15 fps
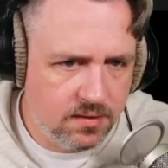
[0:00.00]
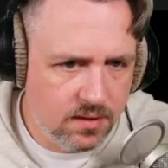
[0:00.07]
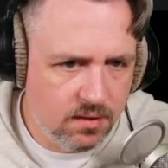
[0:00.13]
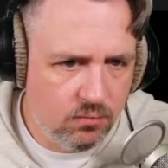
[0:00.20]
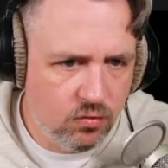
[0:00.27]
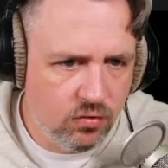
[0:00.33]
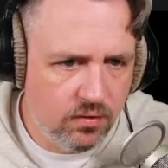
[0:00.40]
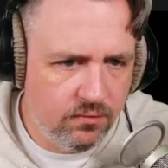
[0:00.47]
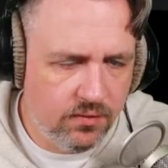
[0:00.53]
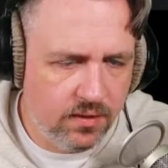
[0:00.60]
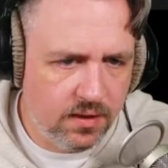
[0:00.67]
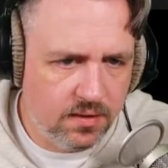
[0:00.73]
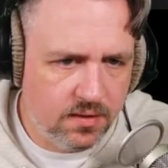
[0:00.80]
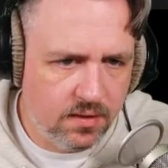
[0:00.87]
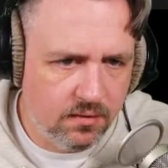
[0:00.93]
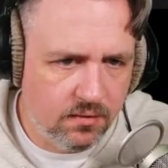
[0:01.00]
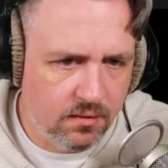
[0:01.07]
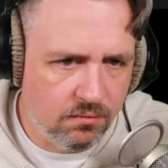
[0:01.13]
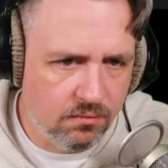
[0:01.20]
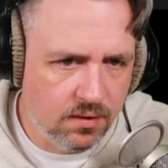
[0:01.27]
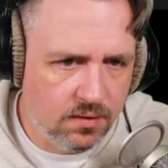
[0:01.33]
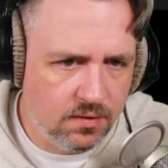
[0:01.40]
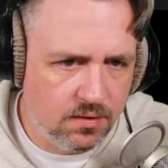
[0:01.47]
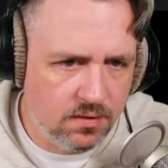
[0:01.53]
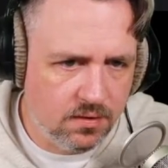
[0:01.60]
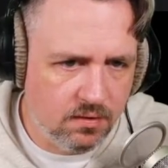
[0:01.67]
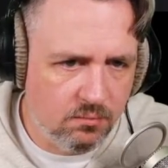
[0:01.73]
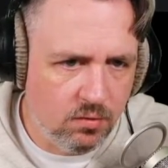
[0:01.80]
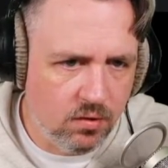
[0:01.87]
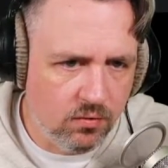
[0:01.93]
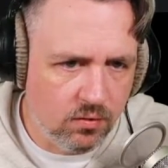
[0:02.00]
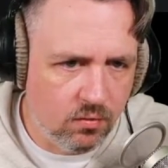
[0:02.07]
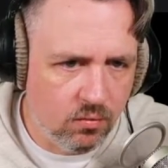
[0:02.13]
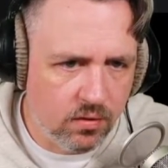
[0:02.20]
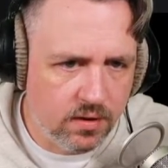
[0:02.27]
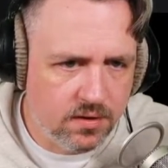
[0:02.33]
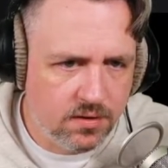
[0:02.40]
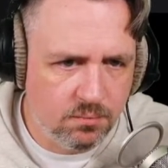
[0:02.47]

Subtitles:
anymore if I could tell the grid to just give me all the coordinates.